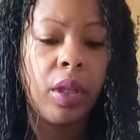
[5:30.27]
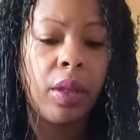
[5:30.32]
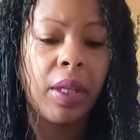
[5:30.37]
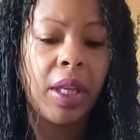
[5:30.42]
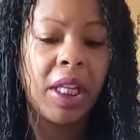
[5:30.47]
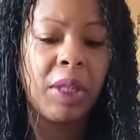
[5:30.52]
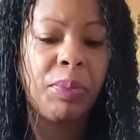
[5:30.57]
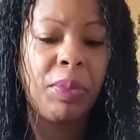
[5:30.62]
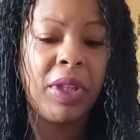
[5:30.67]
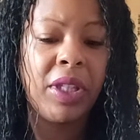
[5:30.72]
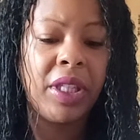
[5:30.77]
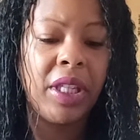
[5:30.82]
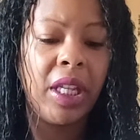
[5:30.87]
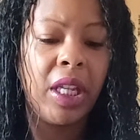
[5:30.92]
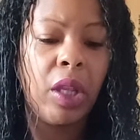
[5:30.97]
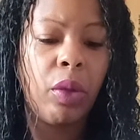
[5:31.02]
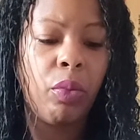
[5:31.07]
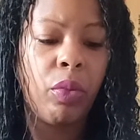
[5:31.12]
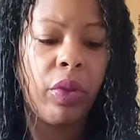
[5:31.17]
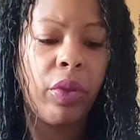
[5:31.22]
that's been
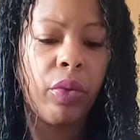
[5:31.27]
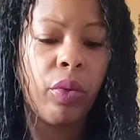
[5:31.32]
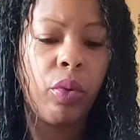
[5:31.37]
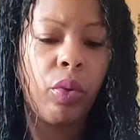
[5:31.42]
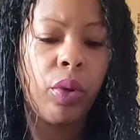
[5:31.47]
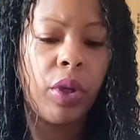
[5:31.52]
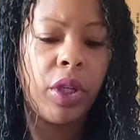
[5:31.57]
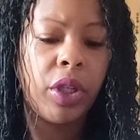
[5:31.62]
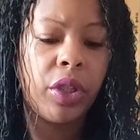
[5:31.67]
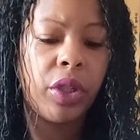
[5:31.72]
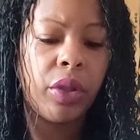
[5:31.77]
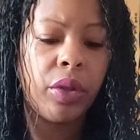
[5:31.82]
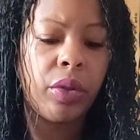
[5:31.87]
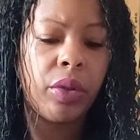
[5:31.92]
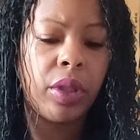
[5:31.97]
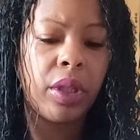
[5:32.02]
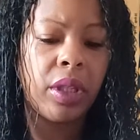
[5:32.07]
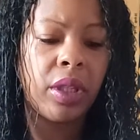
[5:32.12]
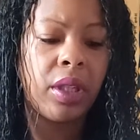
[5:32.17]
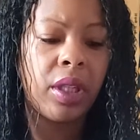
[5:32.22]
dealing with court
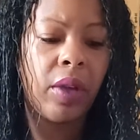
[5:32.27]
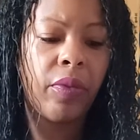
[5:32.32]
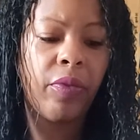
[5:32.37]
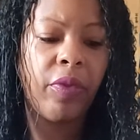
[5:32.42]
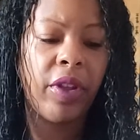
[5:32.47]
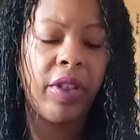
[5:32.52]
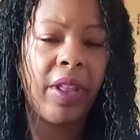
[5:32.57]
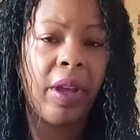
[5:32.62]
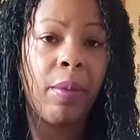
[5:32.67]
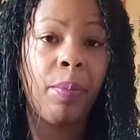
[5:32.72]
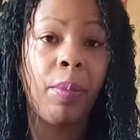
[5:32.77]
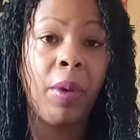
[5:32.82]
issues and something that,